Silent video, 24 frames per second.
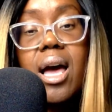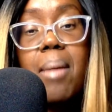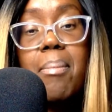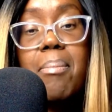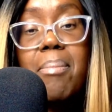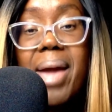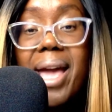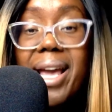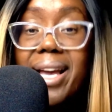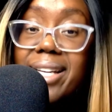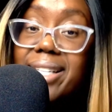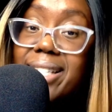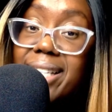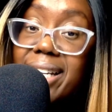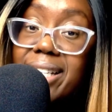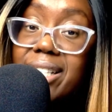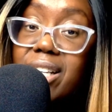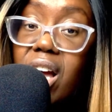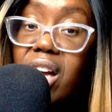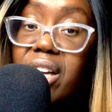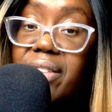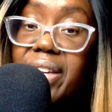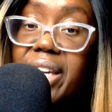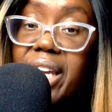make a
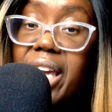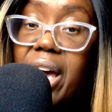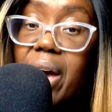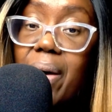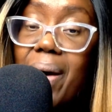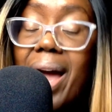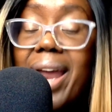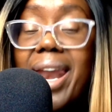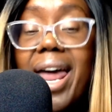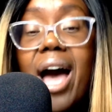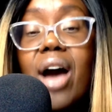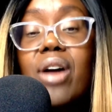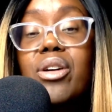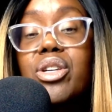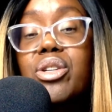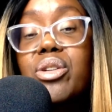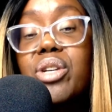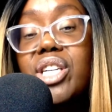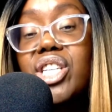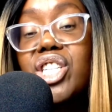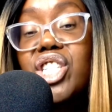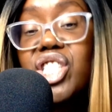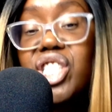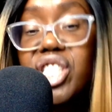TikTok video and how you
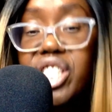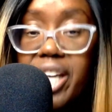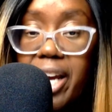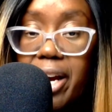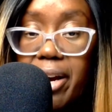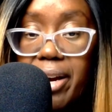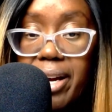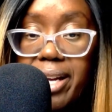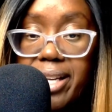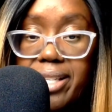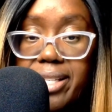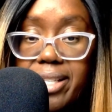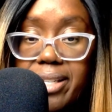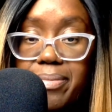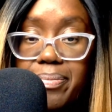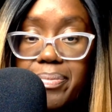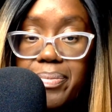can share it.